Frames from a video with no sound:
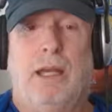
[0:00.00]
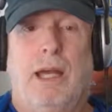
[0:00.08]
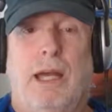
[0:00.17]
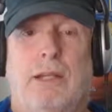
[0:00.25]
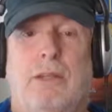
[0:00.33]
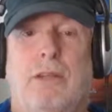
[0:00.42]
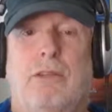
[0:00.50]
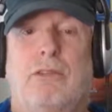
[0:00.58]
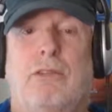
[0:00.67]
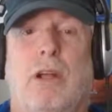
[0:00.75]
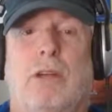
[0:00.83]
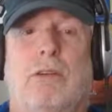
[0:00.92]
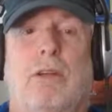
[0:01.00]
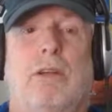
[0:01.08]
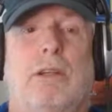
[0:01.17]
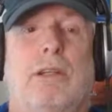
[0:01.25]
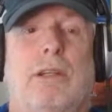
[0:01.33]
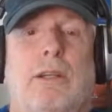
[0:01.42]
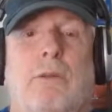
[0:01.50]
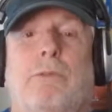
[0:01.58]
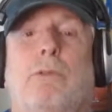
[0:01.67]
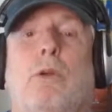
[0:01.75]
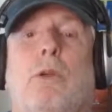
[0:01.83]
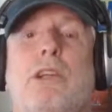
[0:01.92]
I could start to look a little
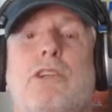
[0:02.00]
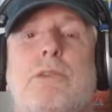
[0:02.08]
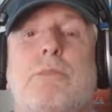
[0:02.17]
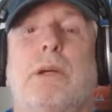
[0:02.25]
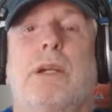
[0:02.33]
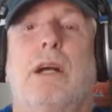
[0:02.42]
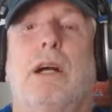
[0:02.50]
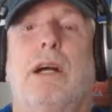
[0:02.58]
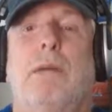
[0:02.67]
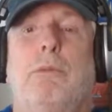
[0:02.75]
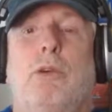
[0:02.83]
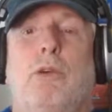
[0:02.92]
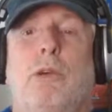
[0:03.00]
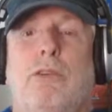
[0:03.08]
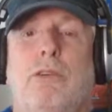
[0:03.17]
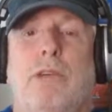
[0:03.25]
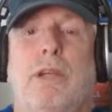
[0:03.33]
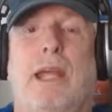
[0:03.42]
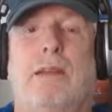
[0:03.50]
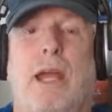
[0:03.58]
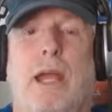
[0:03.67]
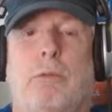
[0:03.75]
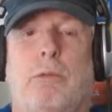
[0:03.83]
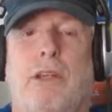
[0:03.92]
foolish, but I'm going to take
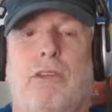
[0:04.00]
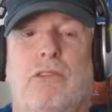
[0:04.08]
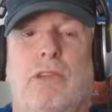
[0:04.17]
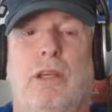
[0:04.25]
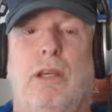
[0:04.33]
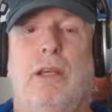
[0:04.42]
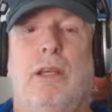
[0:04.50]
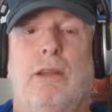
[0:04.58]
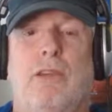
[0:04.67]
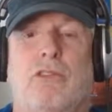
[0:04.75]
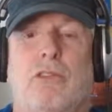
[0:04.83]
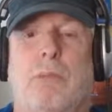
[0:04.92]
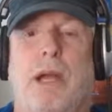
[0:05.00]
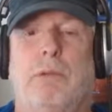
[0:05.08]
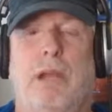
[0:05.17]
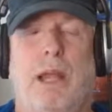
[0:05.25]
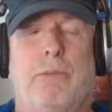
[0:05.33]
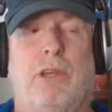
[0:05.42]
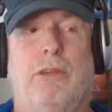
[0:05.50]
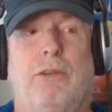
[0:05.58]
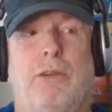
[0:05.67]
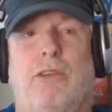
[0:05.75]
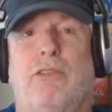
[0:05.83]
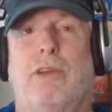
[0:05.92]
that risk. These are my Rams. I
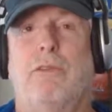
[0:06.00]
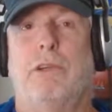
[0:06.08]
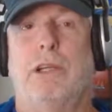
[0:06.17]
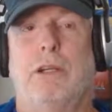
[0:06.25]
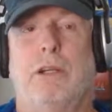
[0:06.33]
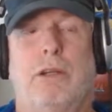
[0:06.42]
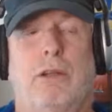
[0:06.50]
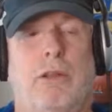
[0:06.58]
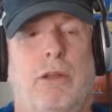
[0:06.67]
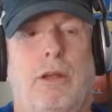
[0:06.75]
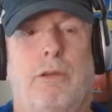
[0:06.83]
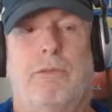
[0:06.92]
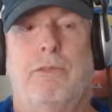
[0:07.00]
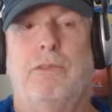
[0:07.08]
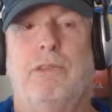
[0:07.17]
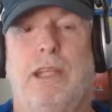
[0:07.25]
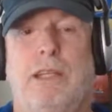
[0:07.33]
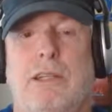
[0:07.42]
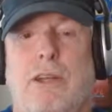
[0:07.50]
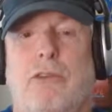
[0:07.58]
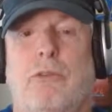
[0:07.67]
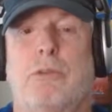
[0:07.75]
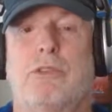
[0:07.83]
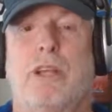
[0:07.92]
do this every year, uh, 15
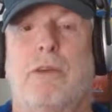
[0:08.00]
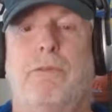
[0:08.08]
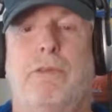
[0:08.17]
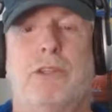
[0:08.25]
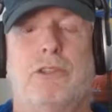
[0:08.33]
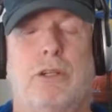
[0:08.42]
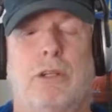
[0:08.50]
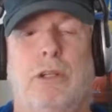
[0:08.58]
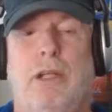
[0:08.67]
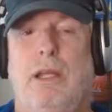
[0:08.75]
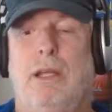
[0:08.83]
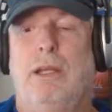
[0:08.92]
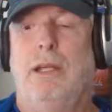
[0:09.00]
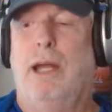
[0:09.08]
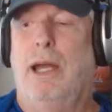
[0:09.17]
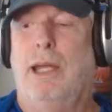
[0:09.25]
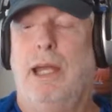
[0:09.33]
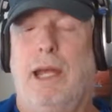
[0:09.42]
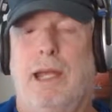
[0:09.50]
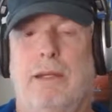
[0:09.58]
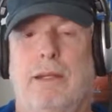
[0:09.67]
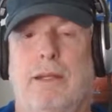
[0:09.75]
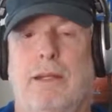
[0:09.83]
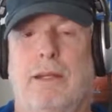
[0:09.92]
years with Jeff Fisher. I
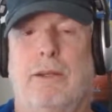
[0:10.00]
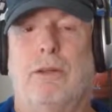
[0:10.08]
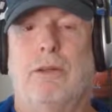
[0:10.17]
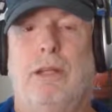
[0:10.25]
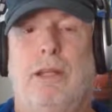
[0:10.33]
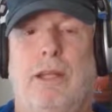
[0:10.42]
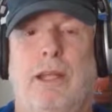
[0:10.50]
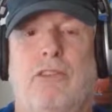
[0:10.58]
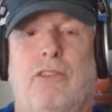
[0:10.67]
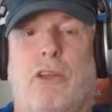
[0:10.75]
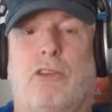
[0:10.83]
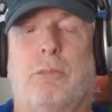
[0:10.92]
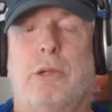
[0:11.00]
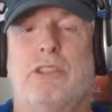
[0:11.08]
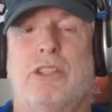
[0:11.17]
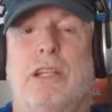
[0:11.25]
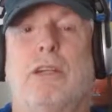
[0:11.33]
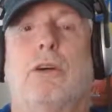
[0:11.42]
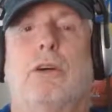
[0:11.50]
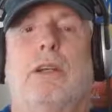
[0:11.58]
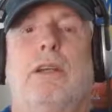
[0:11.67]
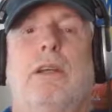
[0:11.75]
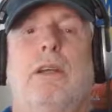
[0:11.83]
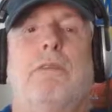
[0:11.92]
had the little Excel spreadsheet
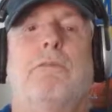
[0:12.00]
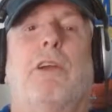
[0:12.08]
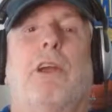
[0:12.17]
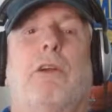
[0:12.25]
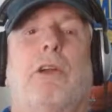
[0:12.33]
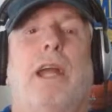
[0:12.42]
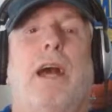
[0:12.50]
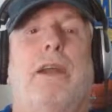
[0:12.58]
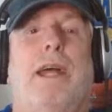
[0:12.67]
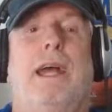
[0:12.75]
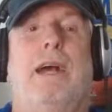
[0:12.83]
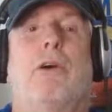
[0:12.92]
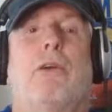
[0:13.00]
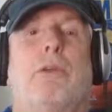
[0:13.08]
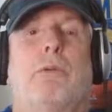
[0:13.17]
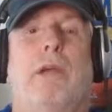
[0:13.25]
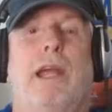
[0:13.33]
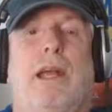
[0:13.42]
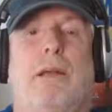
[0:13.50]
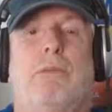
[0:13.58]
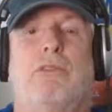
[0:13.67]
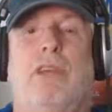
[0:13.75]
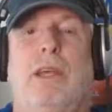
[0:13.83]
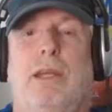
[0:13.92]
going, figuring out how the
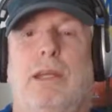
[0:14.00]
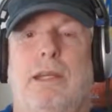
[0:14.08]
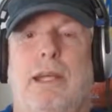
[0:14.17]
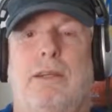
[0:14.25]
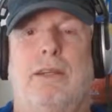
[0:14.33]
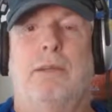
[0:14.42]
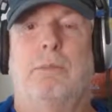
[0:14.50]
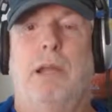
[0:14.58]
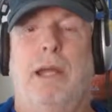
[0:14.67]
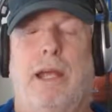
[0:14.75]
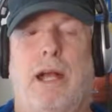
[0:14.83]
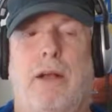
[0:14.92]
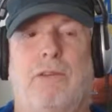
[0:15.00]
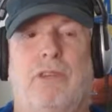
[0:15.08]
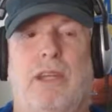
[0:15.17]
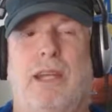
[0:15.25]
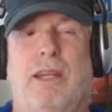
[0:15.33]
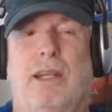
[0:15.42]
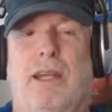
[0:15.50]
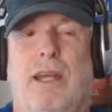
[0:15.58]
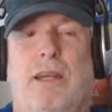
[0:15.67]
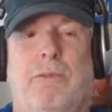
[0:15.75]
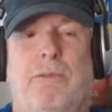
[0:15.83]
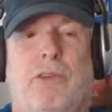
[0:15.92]
Rams get to the playoffs, and it
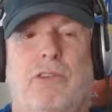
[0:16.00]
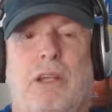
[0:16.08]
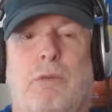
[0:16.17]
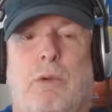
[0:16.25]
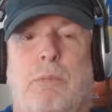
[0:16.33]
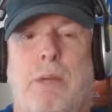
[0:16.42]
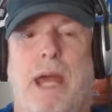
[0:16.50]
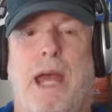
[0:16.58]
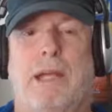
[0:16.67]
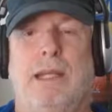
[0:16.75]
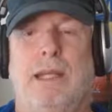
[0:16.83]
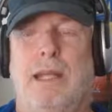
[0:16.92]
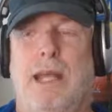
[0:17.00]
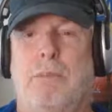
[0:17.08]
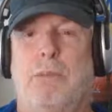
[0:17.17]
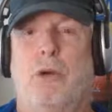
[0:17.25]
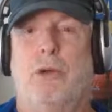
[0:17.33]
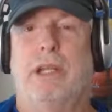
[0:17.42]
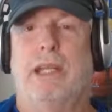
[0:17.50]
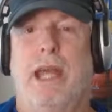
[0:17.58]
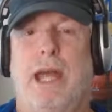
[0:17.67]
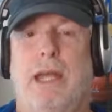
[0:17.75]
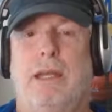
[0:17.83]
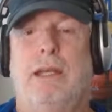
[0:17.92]
kind of feels like we're back in that mode
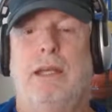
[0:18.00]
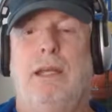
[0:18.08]
again,